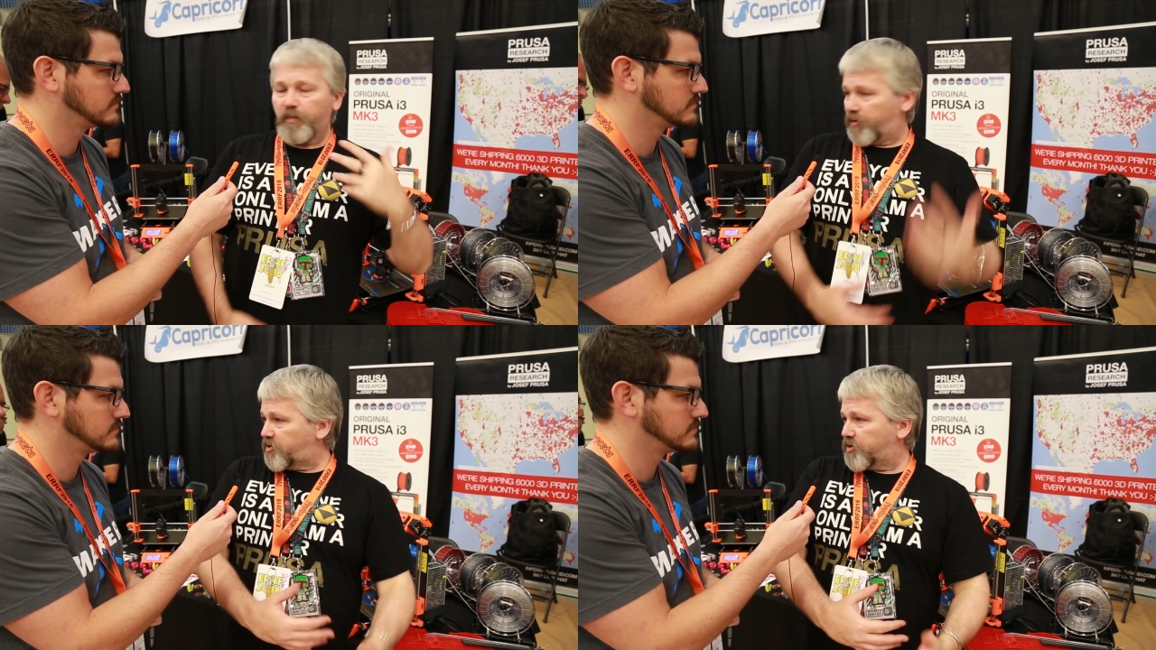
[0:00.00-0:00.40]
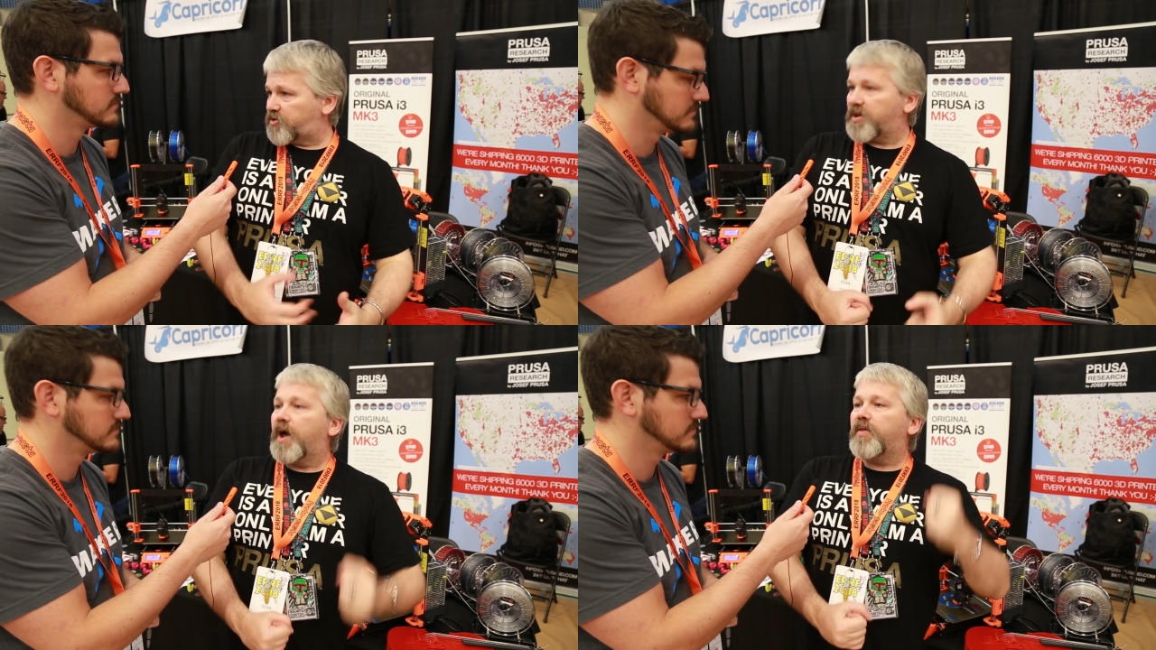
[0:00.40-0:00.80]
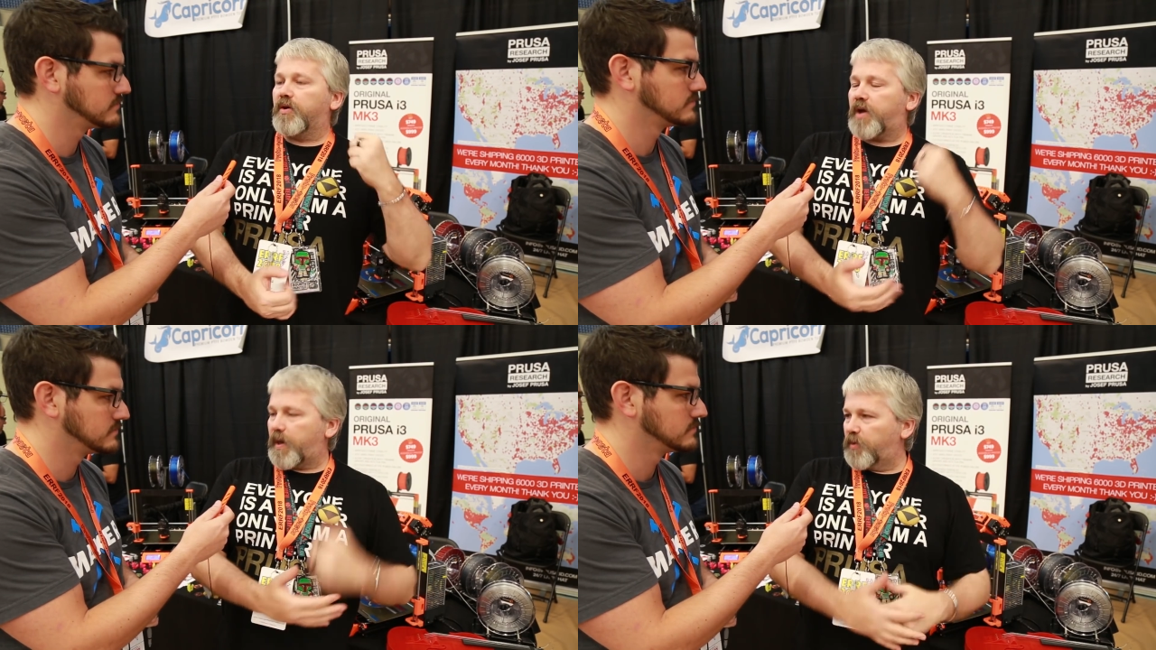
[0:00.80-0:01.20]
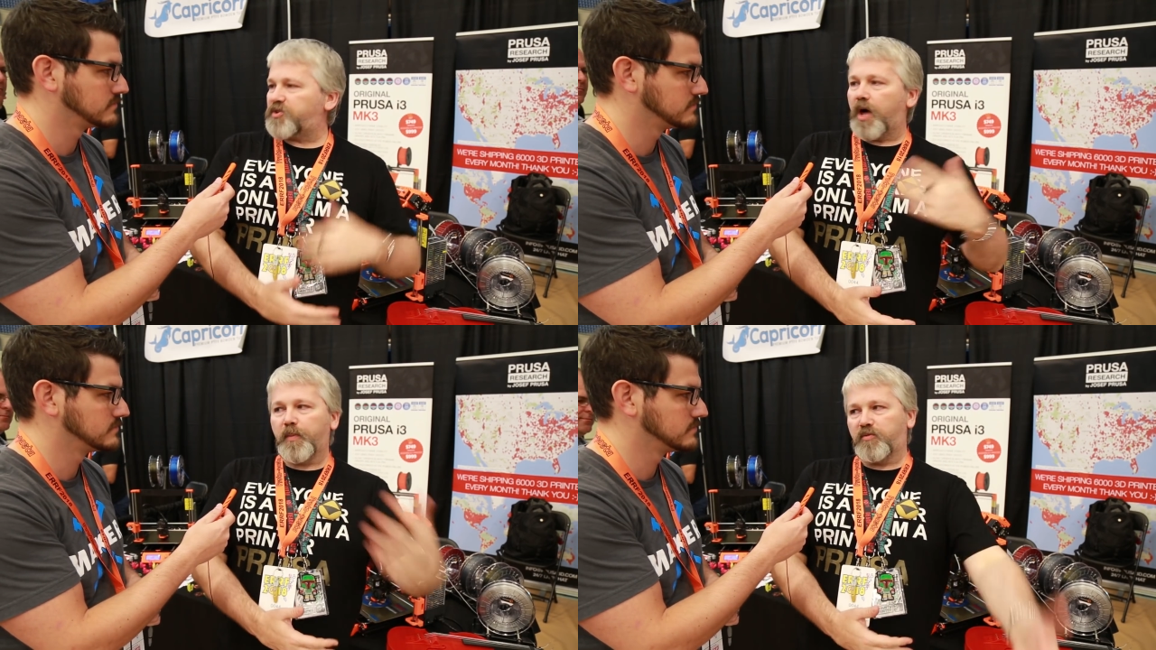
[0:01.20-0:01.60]
Speaker 1: printers, they're able
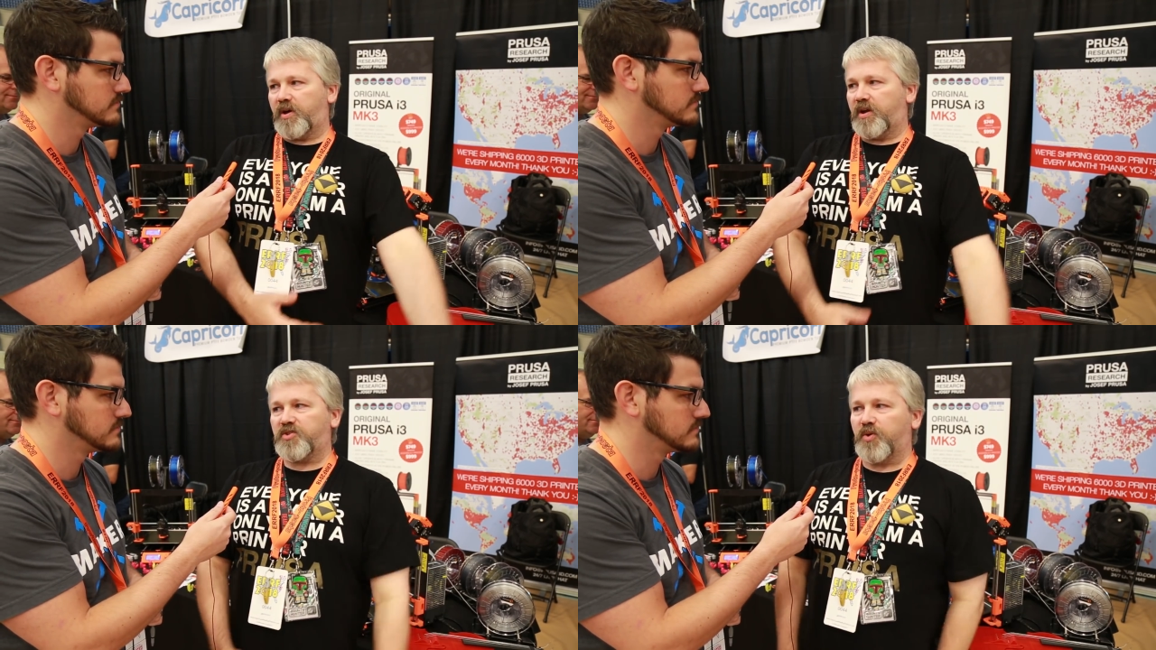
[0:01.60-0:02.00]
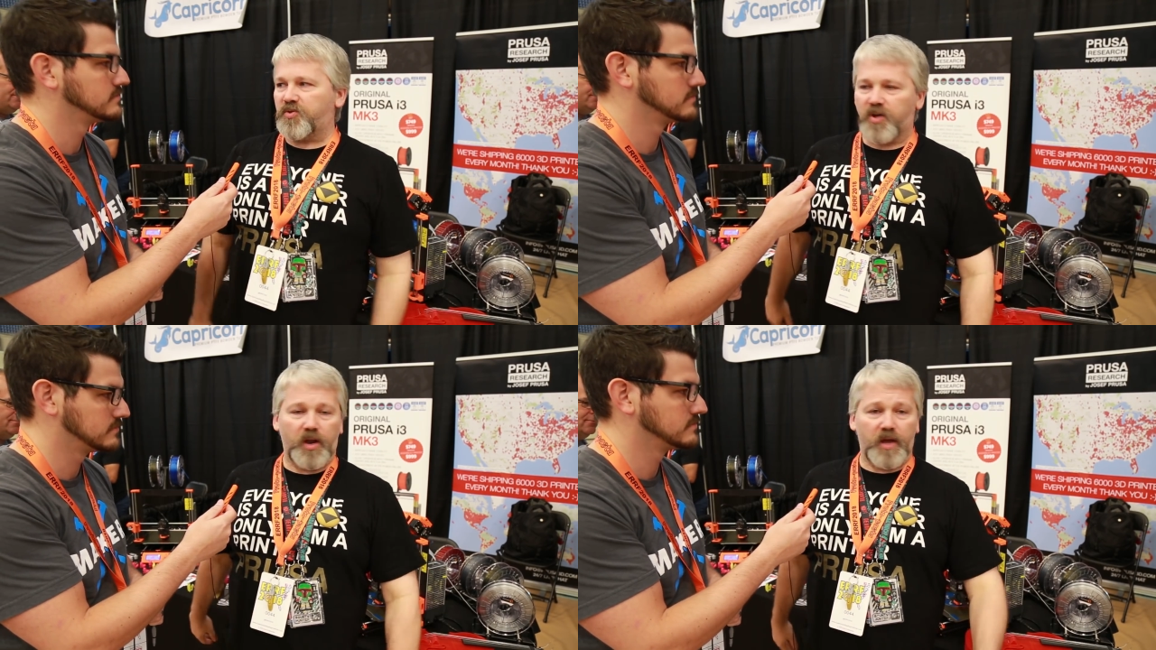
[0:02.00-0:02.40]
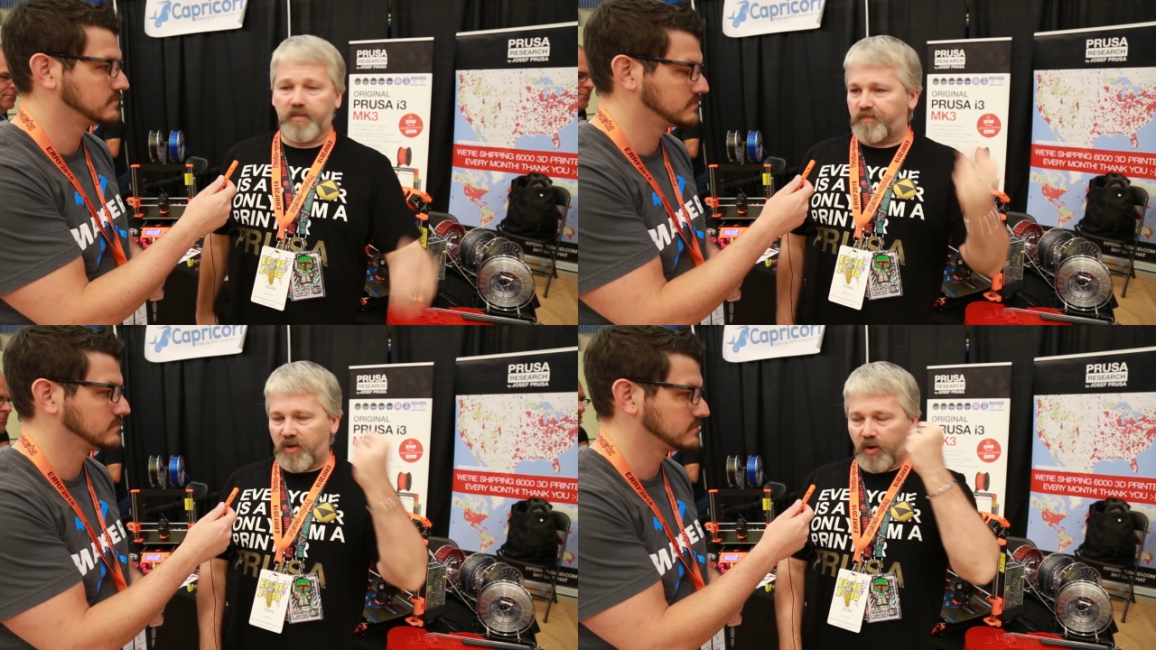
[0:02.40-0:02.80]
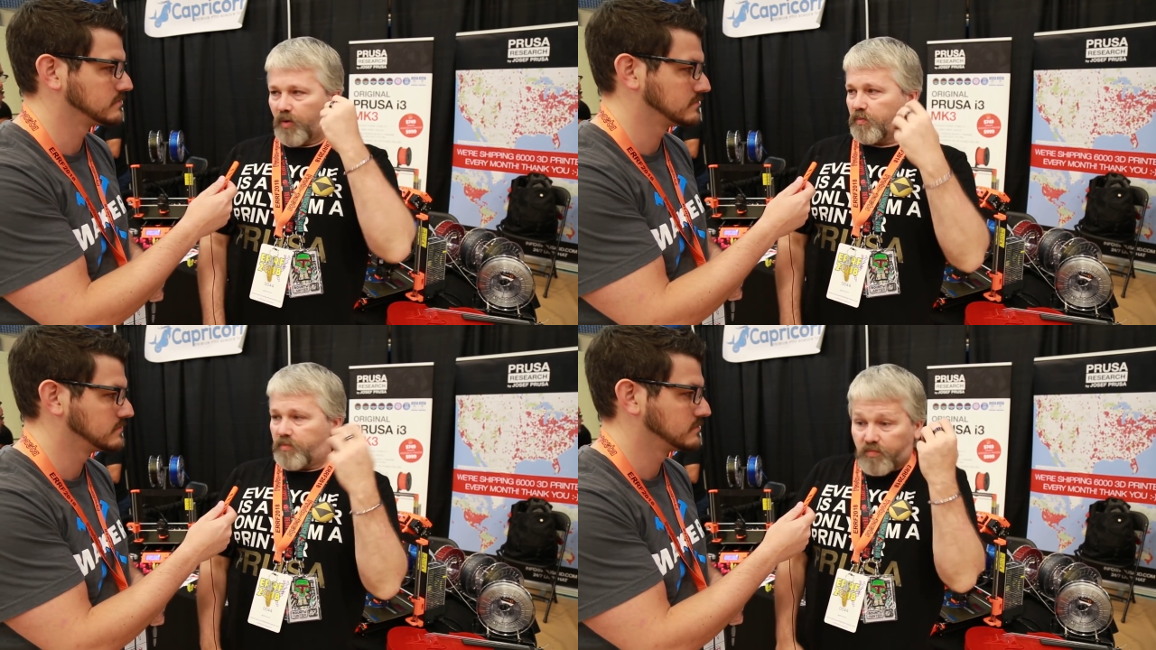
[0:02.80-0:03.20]
to upgrade it. So it's not like you
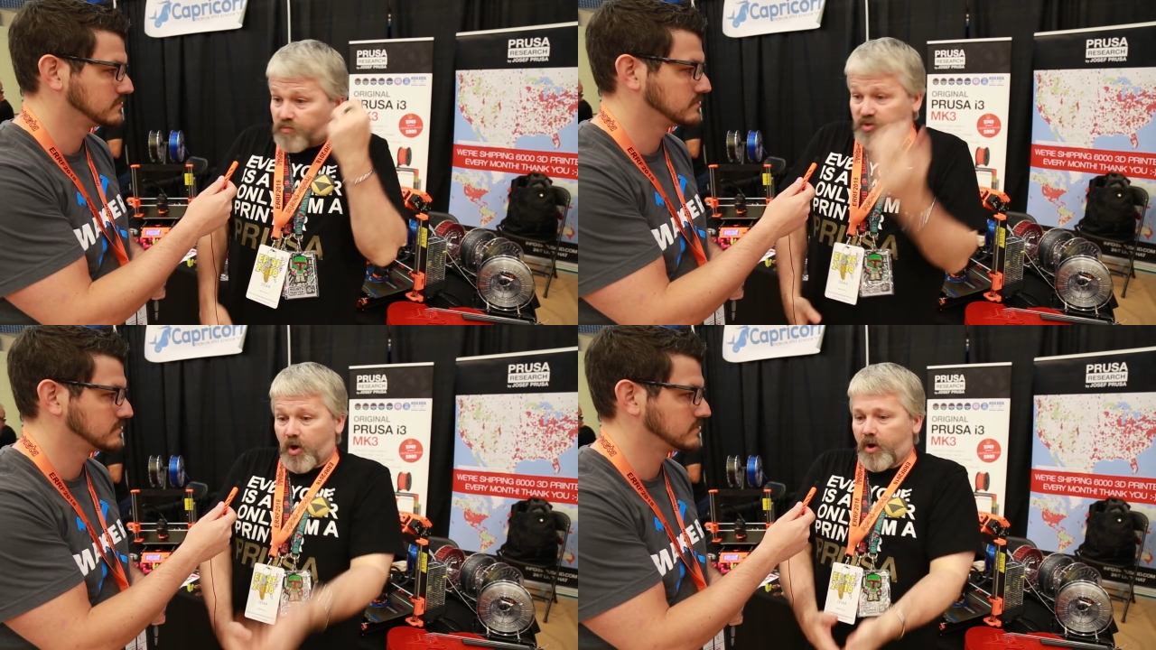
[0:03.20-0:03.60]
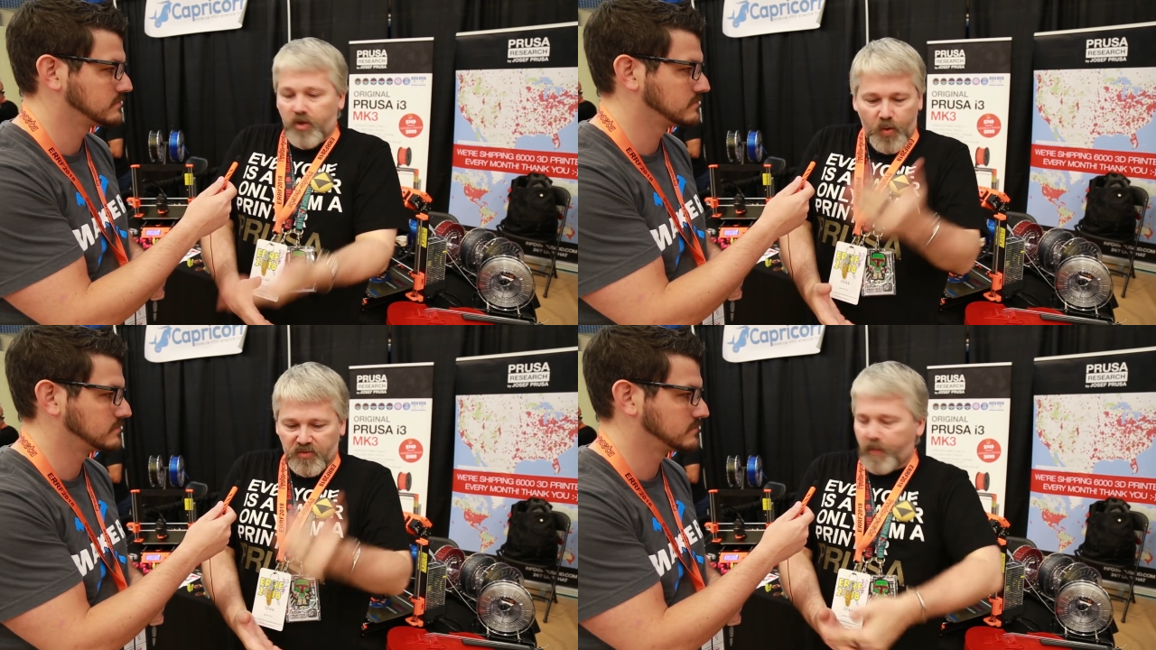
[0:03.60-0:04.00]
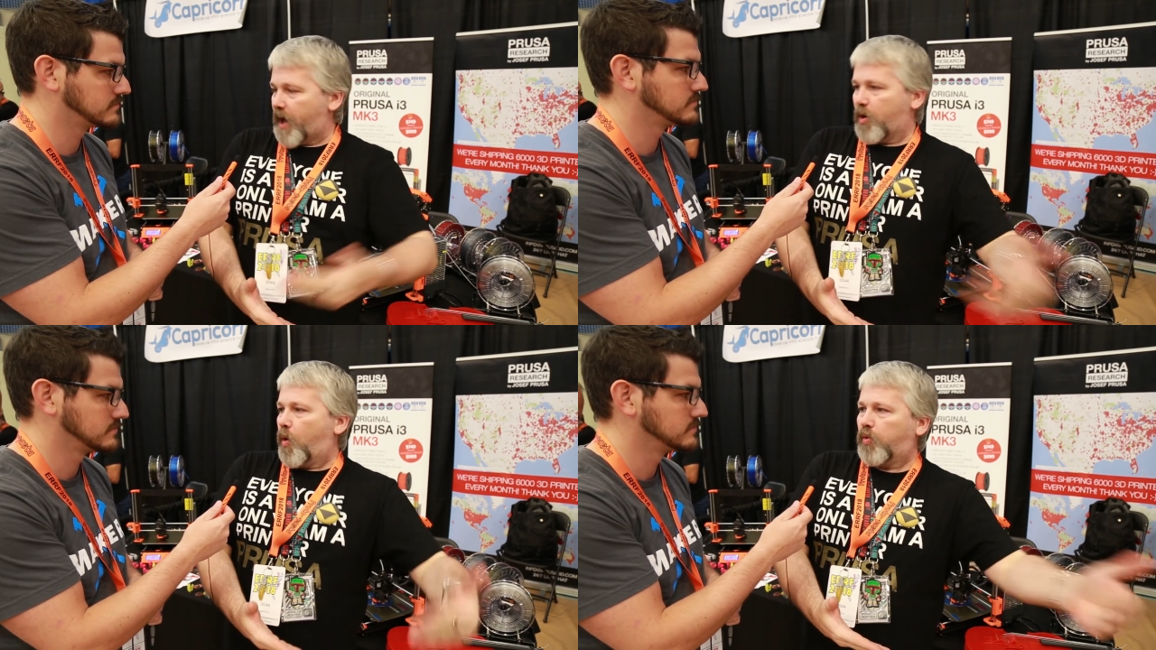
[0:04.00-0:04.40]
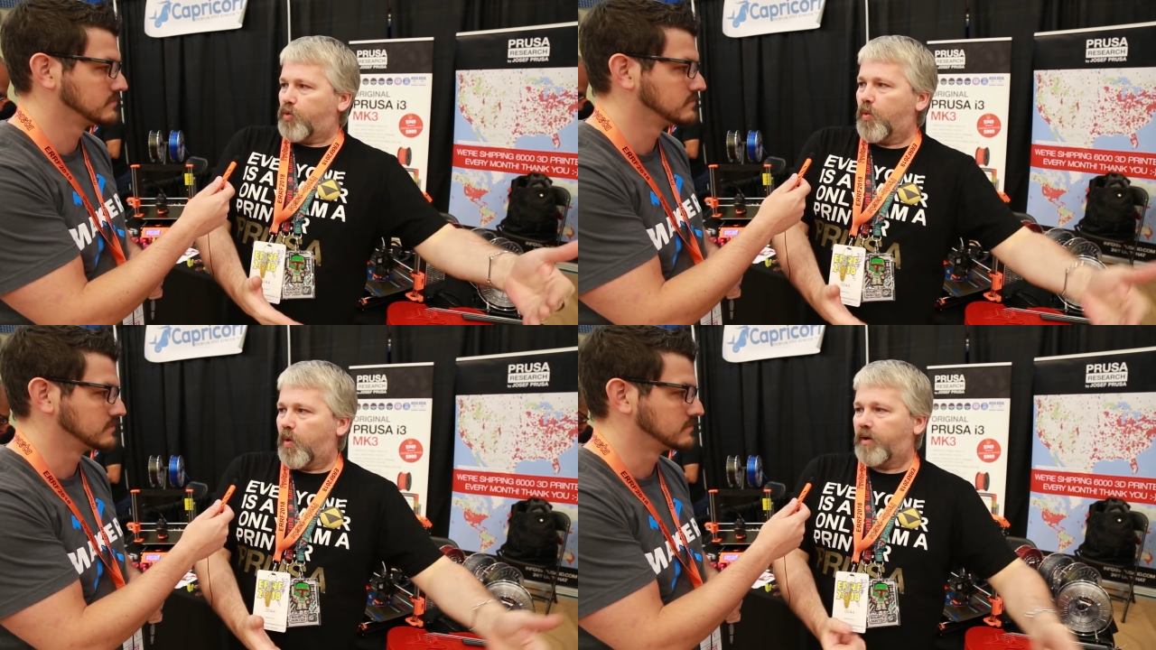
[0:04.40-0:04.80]
know, sorry, you have to buy a whole
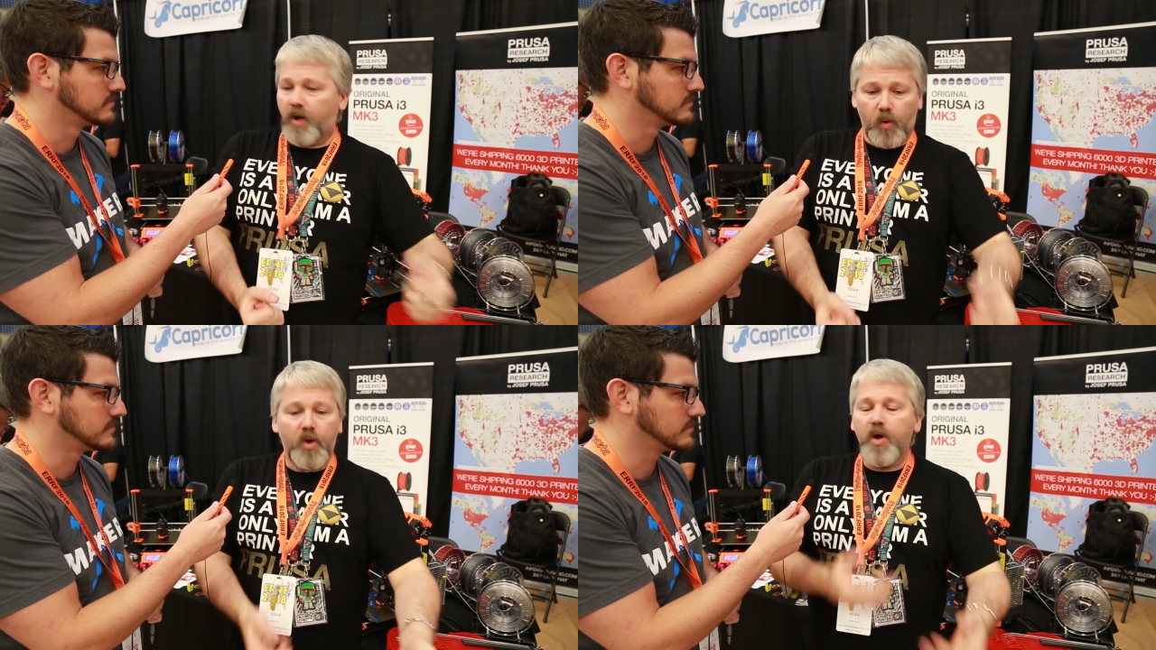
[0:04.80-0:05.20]
new one. No,